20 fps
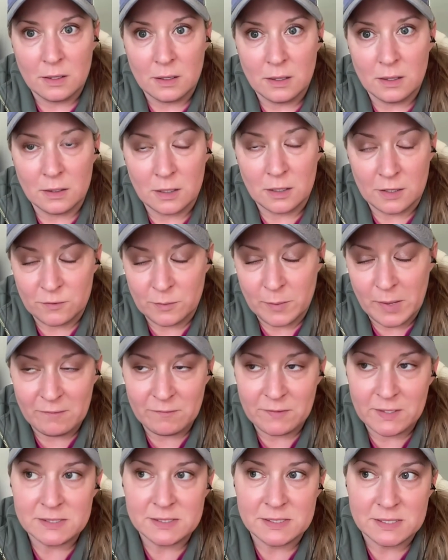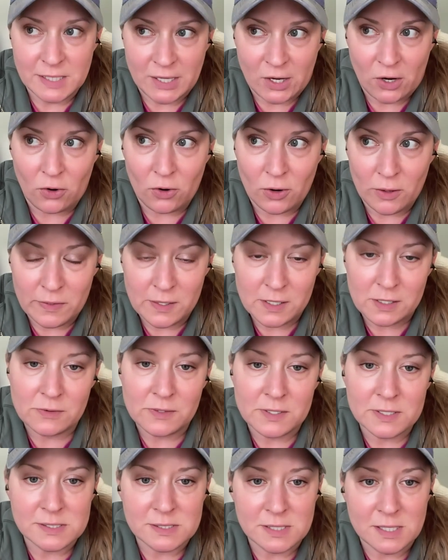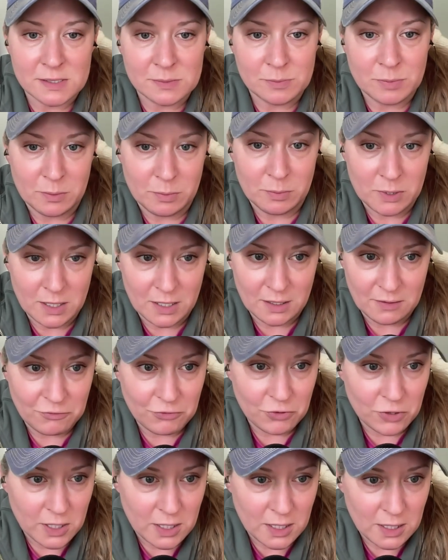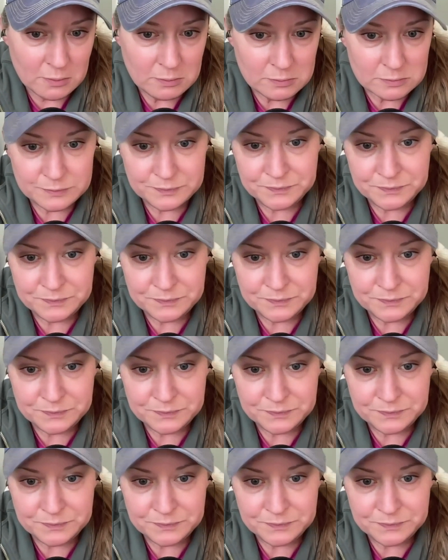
A lot of them have that sticker on there that says BPA free.